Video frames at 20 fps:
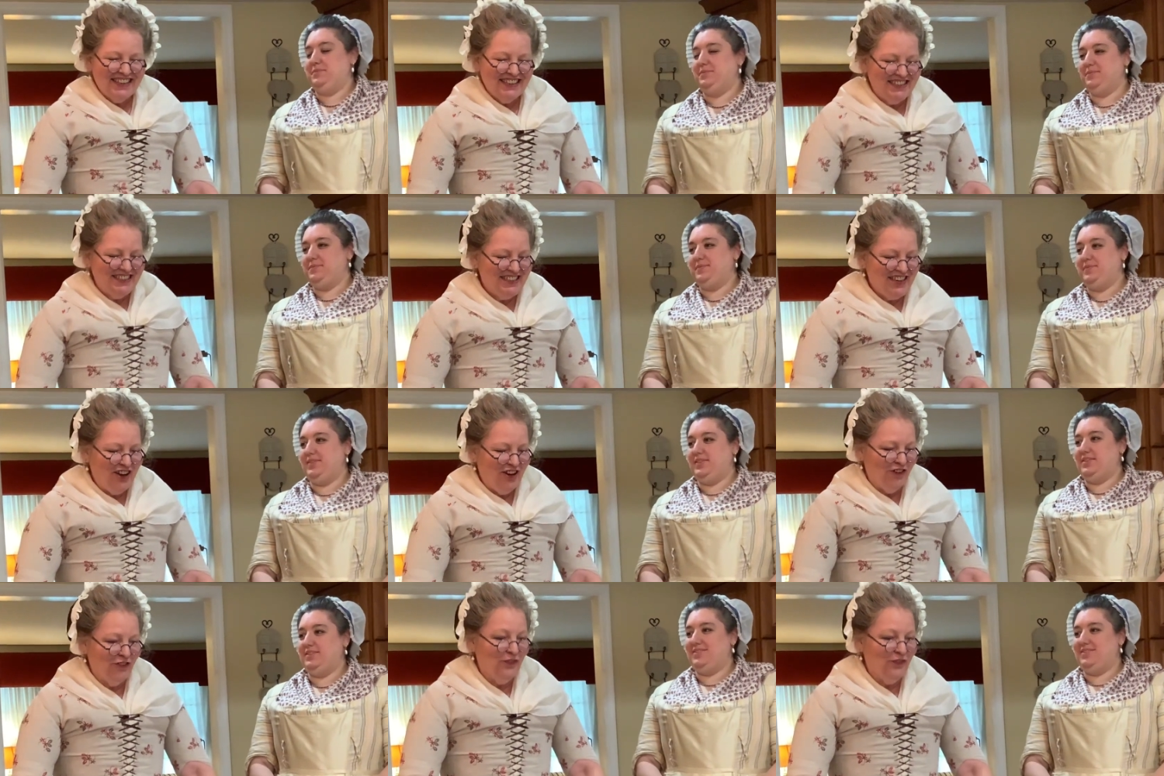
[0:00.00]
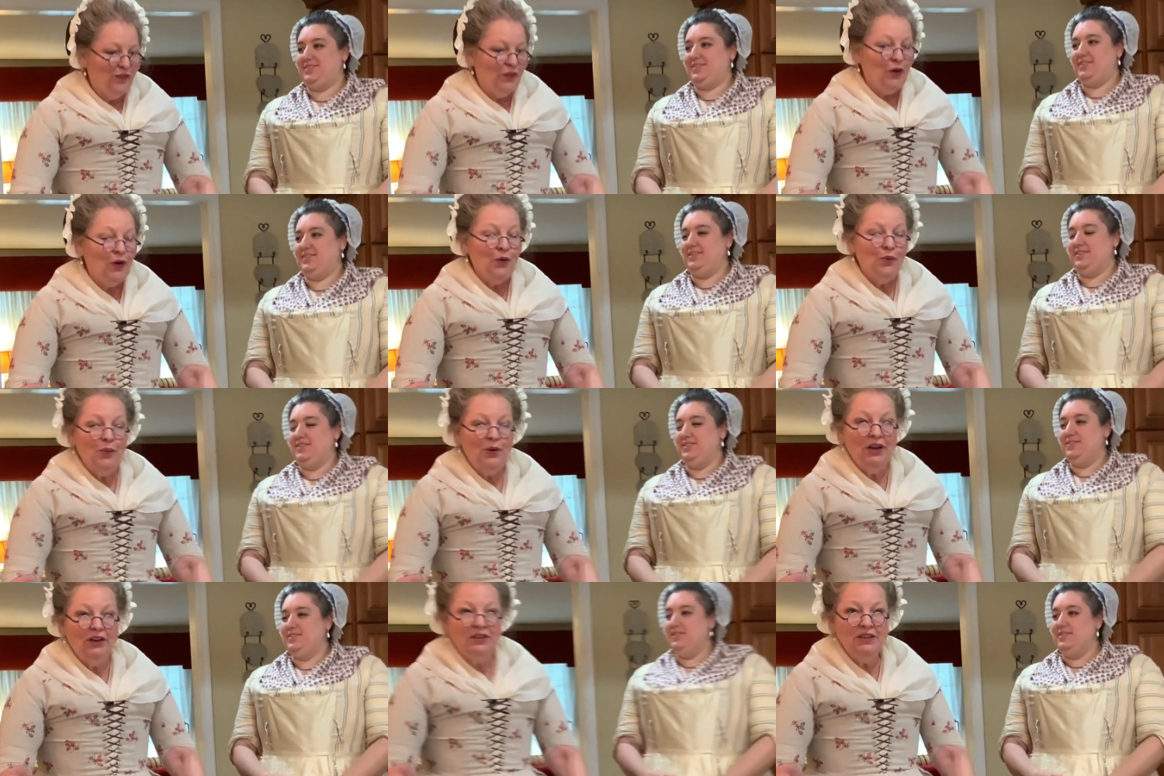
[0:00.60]
Speaker 1: So,
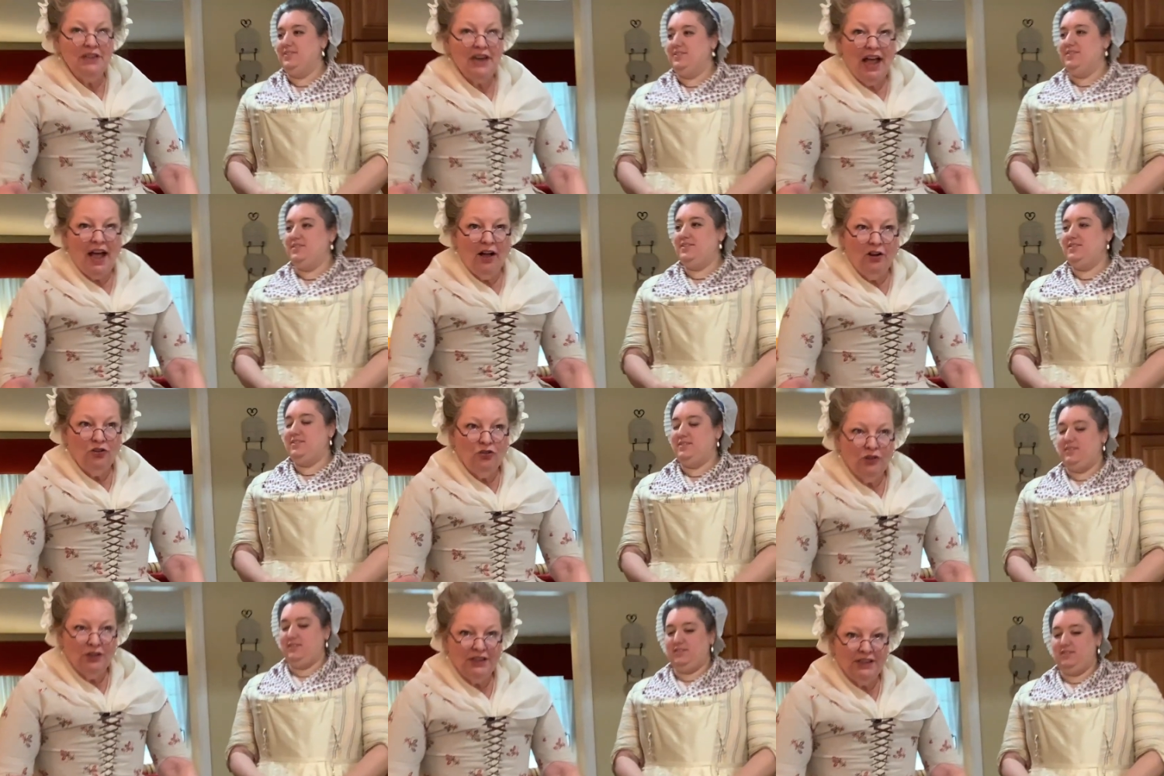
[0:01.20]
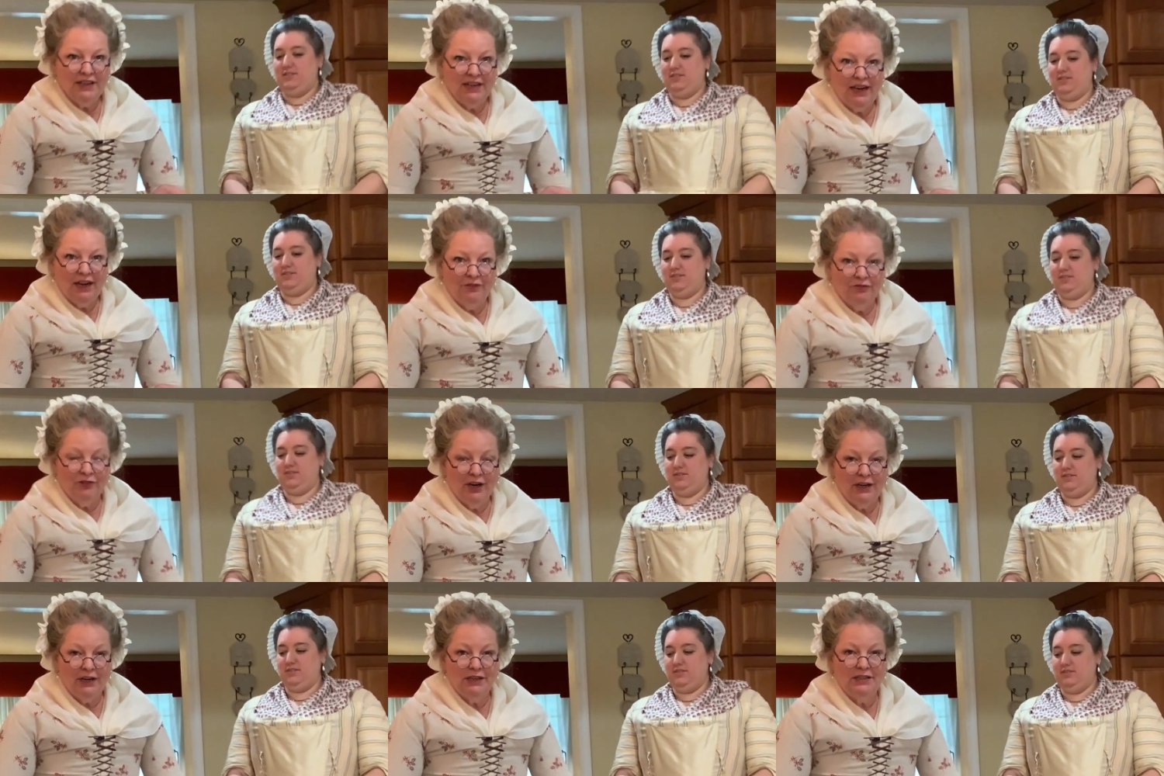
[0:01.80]
we are now going to
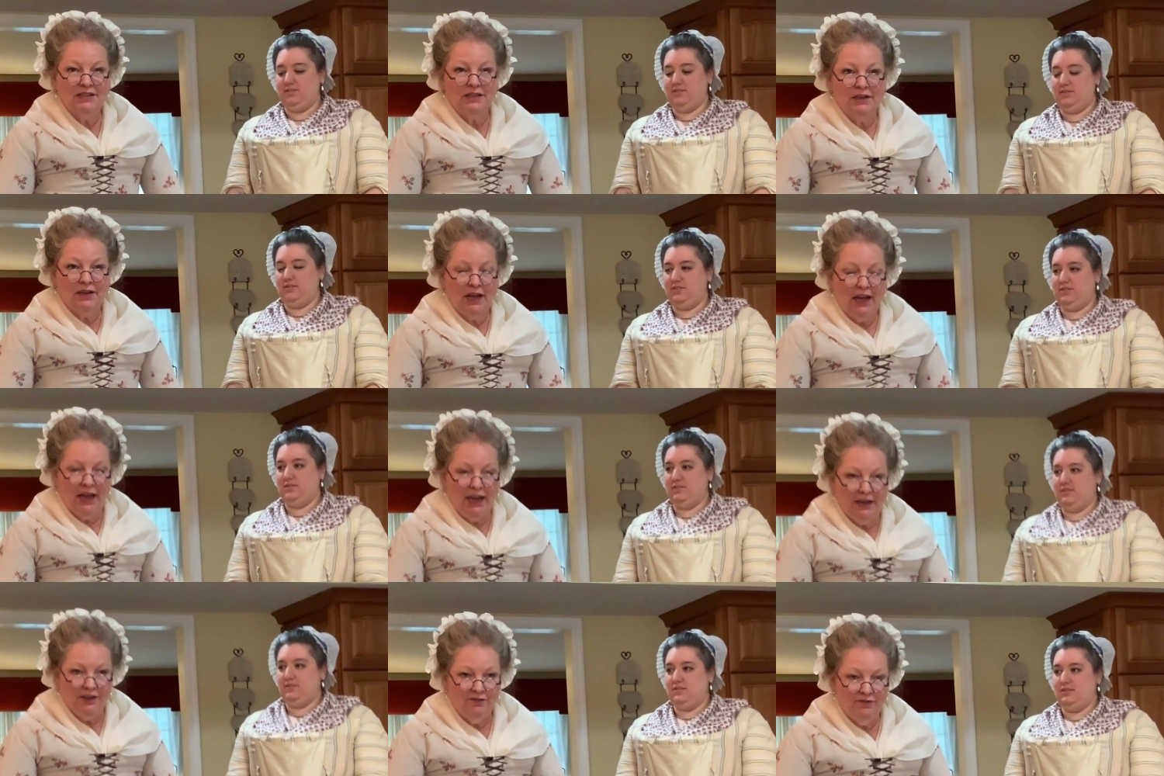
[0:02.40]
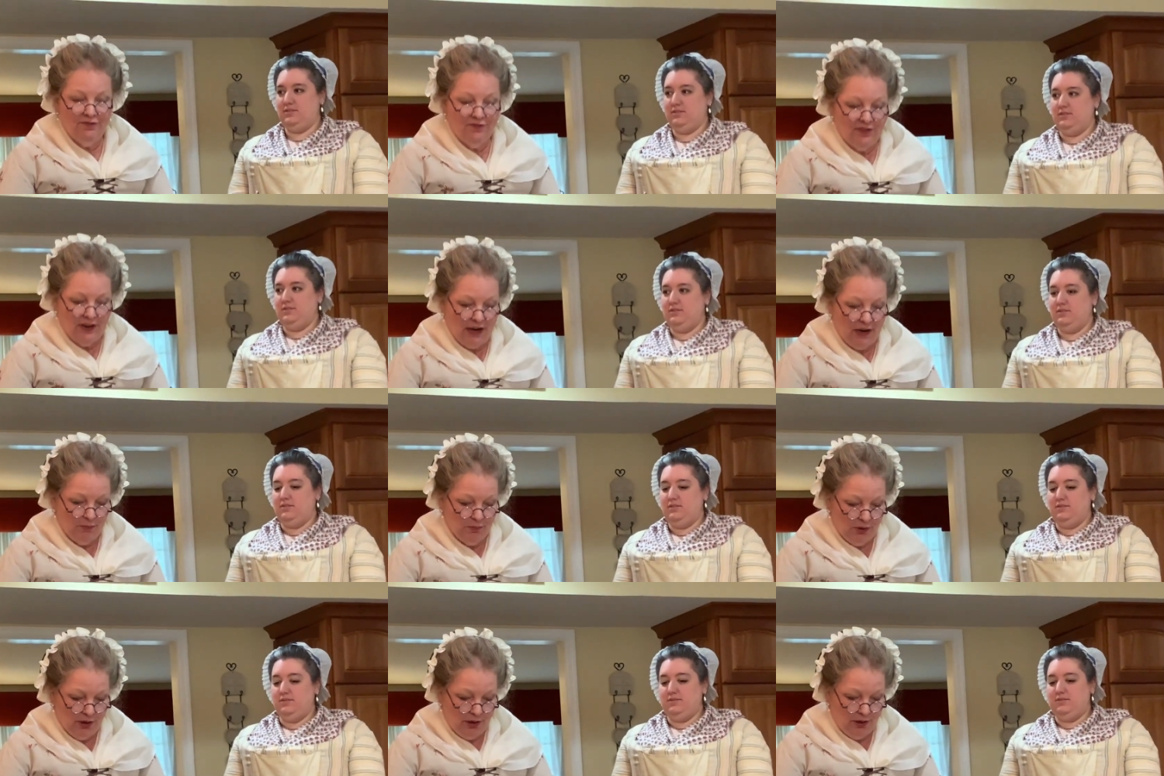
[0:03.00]
get ready to cut
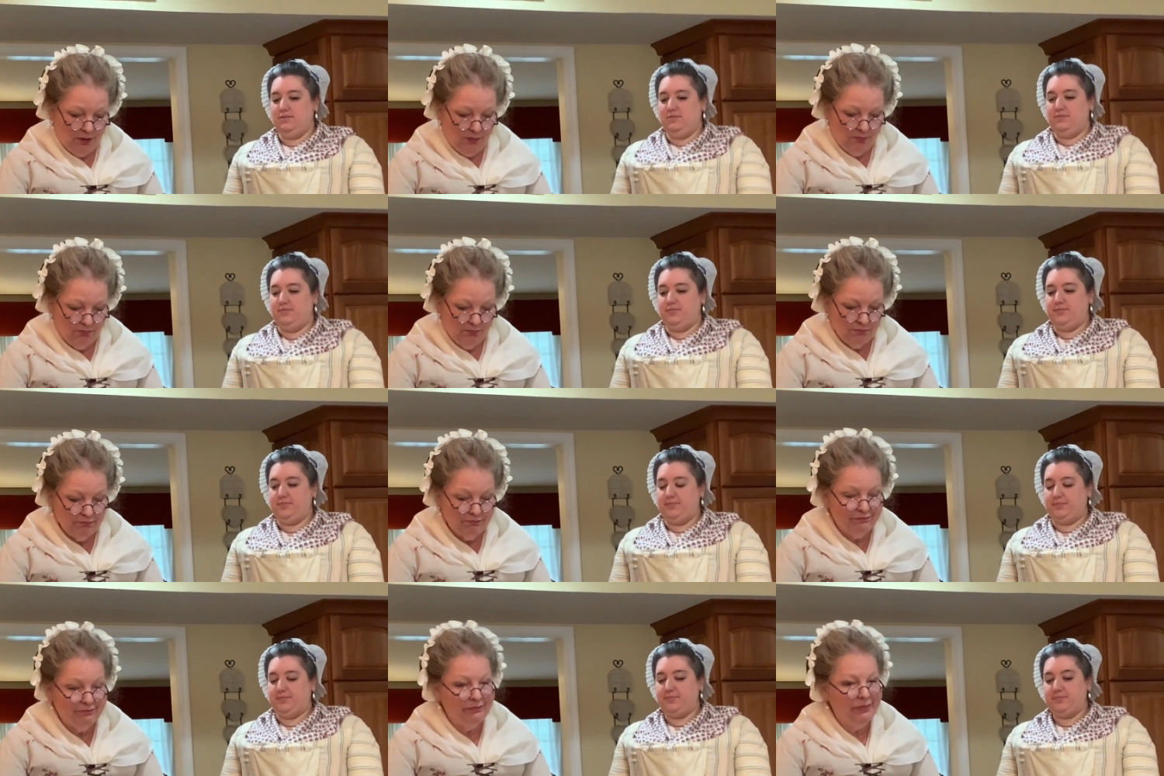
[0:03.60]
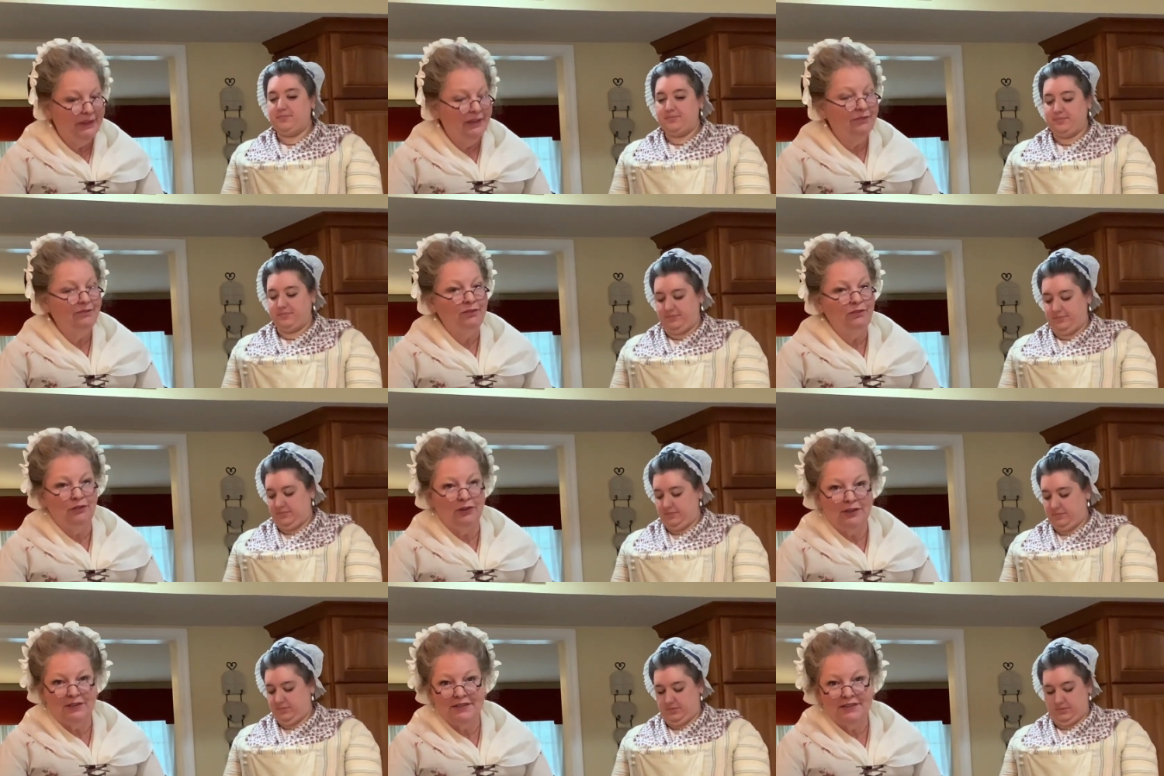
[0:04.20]
fabric. But of
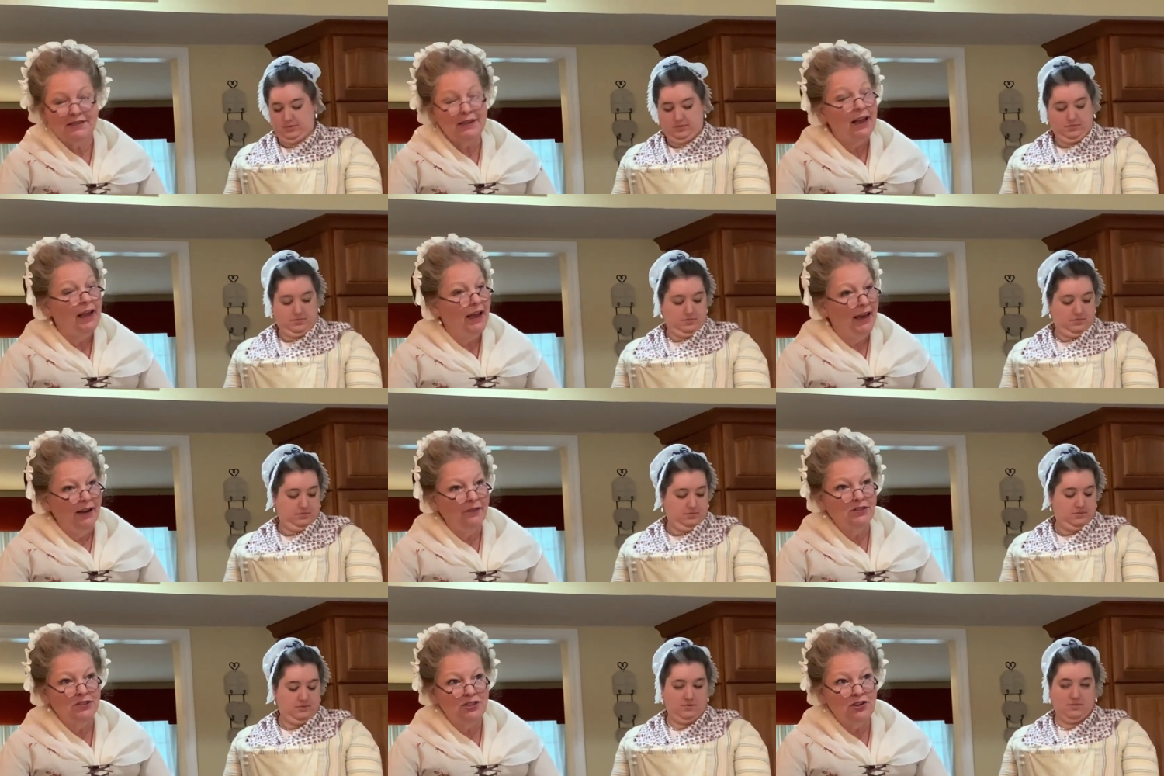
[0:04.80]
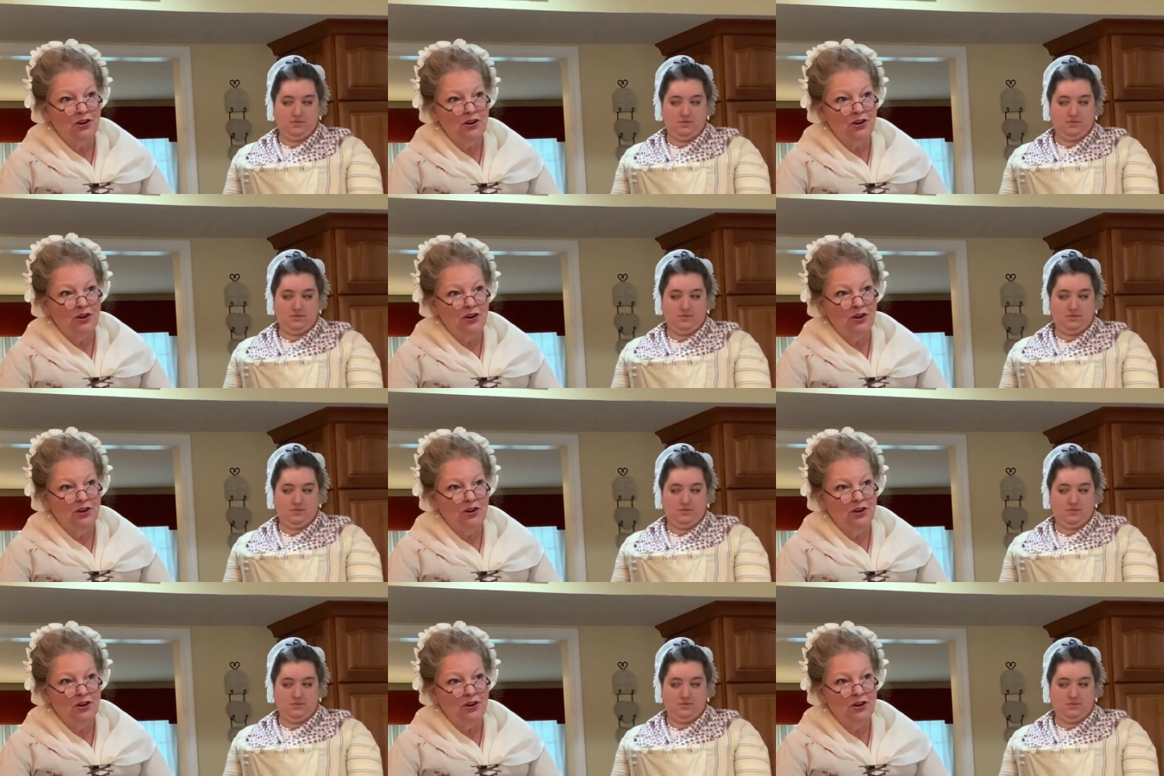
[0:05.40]
course, I have